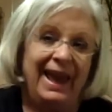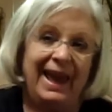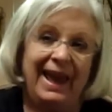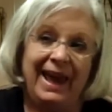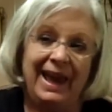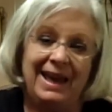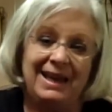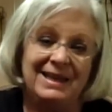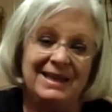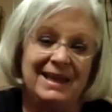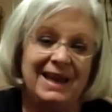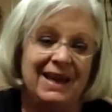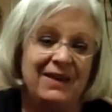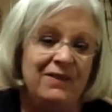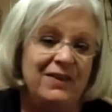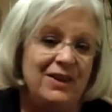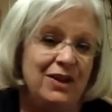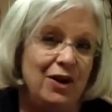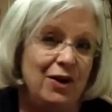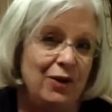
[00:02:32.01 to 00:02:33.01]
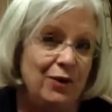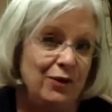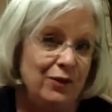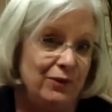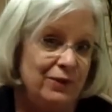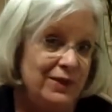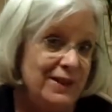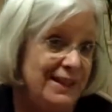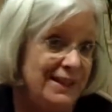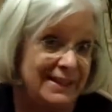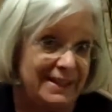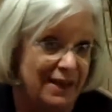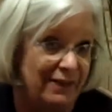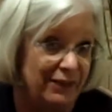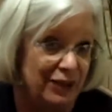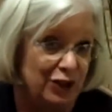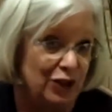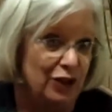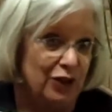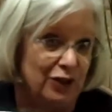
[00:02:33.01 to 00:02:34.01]
And even though the
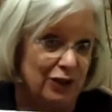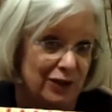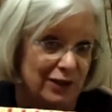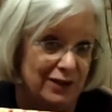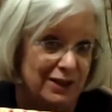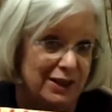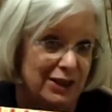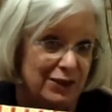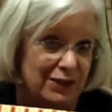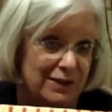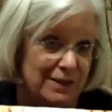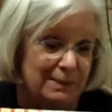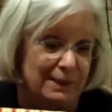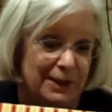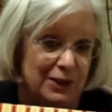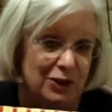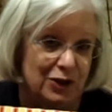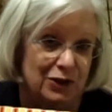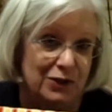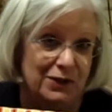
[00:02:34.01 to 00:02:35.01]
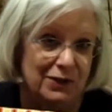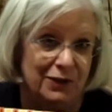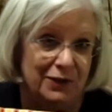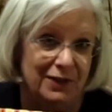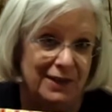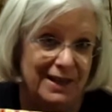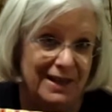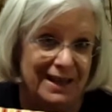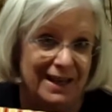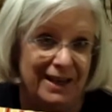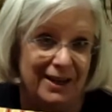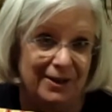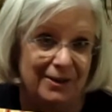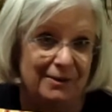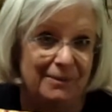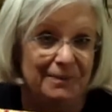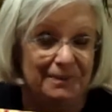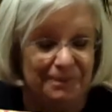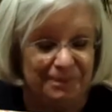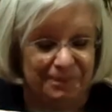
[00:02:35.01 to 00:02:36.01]
7 girls whose pictures are in
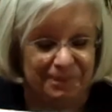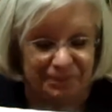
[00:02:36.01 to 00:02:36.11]
here